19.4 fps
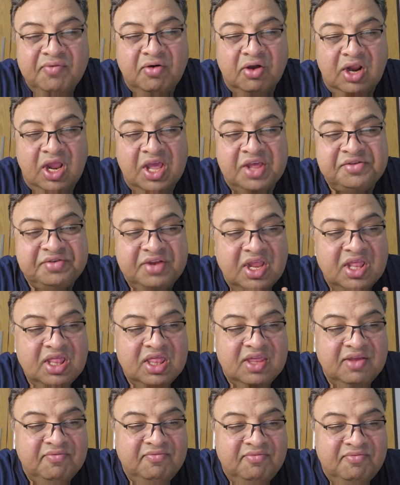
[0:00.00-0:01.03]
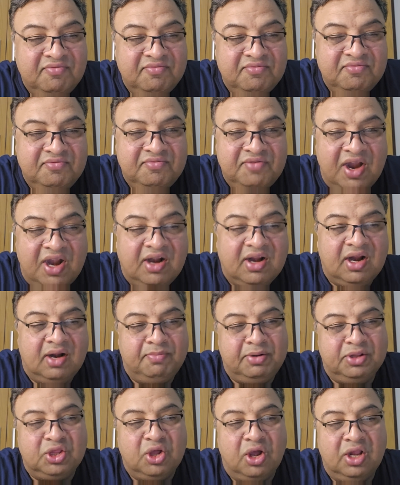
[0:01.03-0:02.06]
for extensive
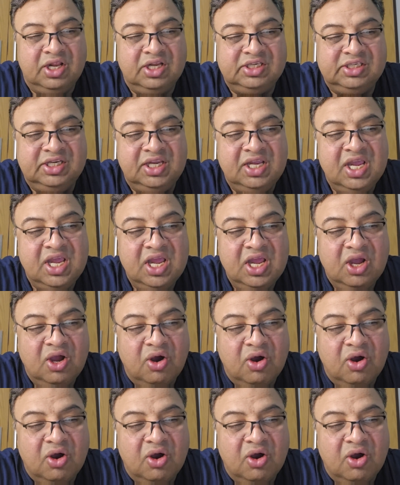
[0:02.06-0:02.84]
ventral pathology